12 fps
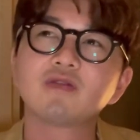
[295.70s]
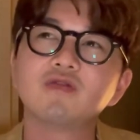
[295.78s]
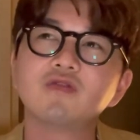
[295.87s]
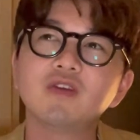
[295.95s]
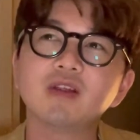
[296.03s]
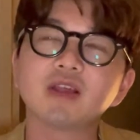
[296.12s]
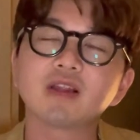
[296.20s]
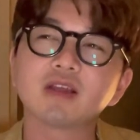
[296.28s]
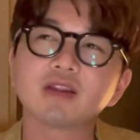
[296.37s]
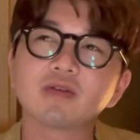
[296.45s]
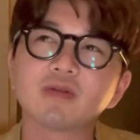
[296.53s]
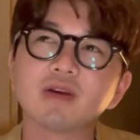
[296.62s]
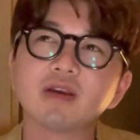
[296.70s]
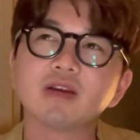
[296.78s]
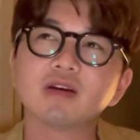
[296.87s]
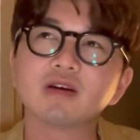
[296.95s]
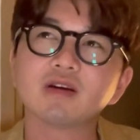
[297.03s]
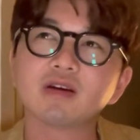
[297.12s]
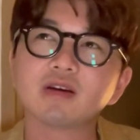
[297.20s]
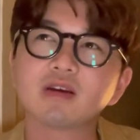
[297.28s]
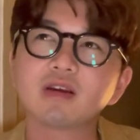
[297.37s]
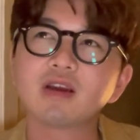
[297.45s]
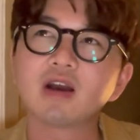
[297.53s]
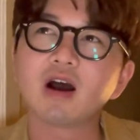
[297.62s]
feeling like the creator,
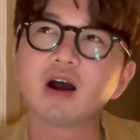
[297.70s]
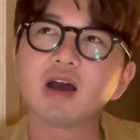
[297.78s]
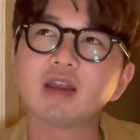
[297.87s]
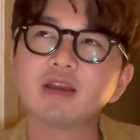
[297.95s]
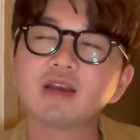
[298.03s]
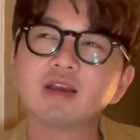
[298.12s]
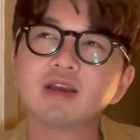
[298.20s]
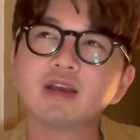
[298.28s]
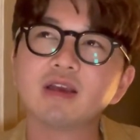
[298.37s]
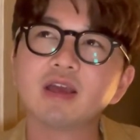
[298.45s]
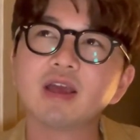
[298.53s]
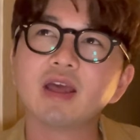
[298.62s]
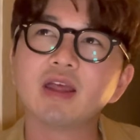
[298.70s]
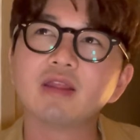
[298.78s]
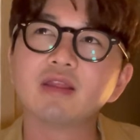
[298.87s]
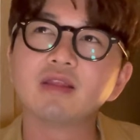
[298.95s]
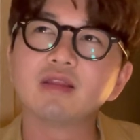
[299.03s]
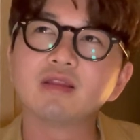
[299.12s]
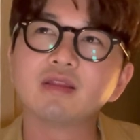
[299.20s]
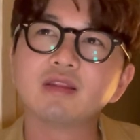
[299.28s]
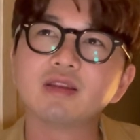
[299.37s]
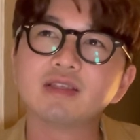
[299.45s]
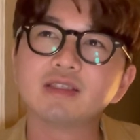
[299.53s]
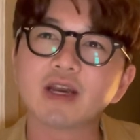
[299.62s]
God, and
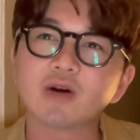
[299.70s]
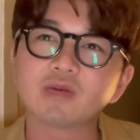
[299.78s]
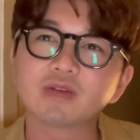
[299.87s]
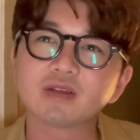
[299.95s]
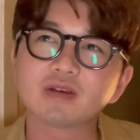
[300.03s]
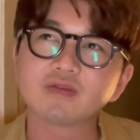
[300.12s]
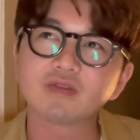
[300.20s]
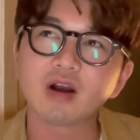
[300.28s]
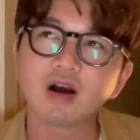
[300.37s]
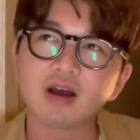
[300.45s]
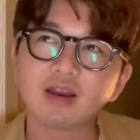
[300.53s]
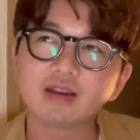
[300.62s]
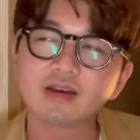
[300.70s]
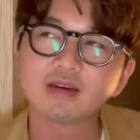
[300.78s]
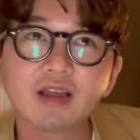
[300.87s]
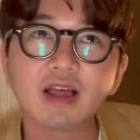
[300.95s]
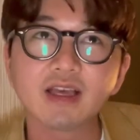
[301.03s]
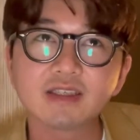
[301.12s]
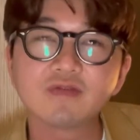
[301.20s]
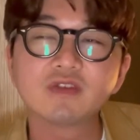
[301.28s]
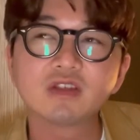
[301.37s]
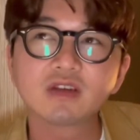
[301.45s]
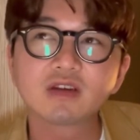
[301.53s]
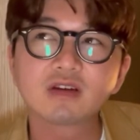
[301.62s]
the doubt of God, as if
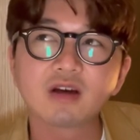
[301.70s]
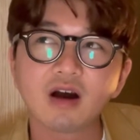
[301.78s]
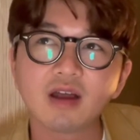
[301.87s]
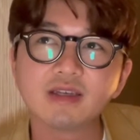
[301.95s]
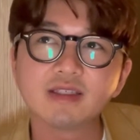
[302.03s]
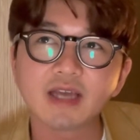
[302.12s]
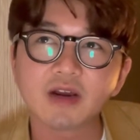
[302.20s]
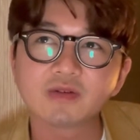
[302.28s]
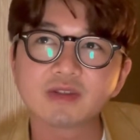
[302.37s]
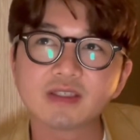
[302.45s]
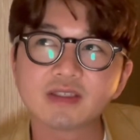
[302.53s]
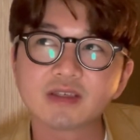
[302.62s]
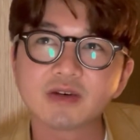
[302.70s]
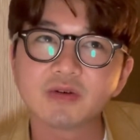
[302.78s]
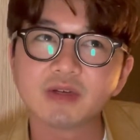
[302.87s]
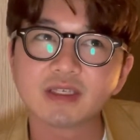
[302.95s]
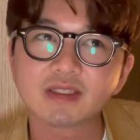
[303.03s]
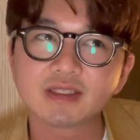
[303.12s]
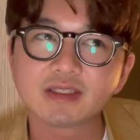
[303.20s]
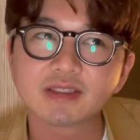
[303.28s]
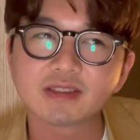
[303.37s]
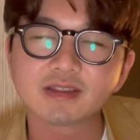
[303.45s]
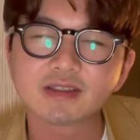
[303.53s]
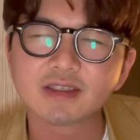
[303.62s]
God doubts his own
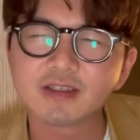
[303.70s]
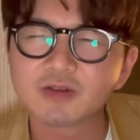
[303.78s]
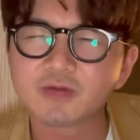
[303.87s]
existence. It's